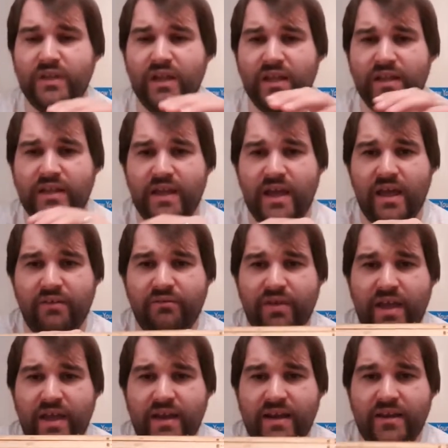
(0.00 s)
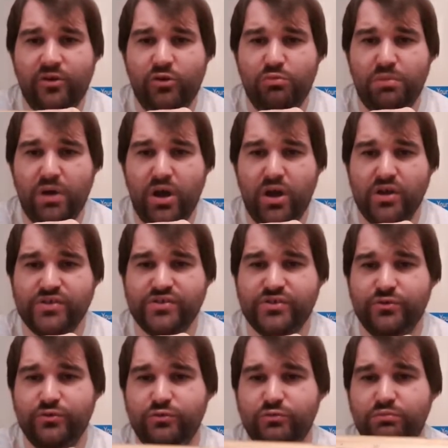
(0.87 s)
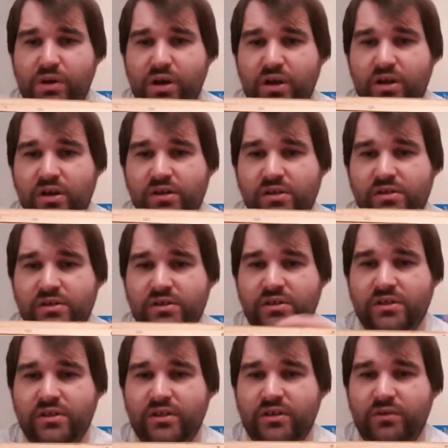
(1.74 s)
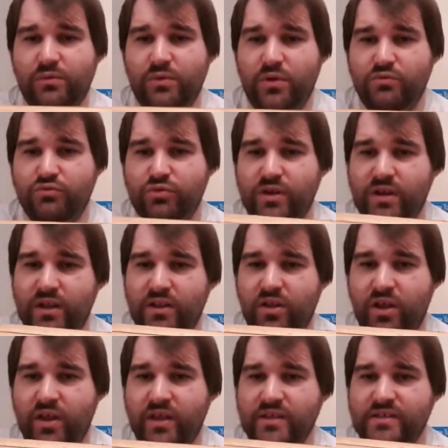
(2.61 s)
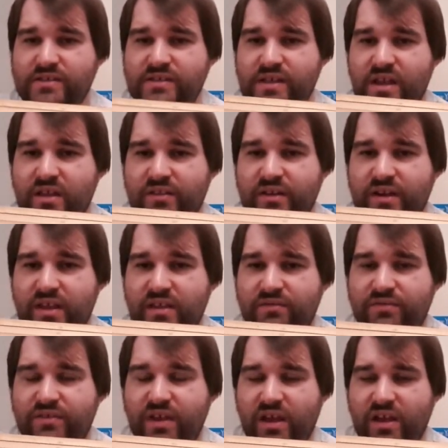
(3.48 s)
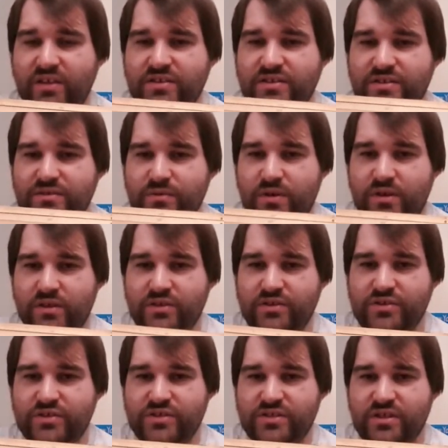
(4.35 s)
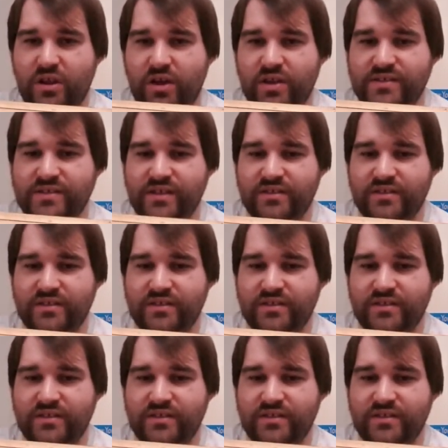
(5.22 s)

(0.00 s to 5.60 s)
and you have a little bar stool part. What I really like is the underneath touch as well. It just slides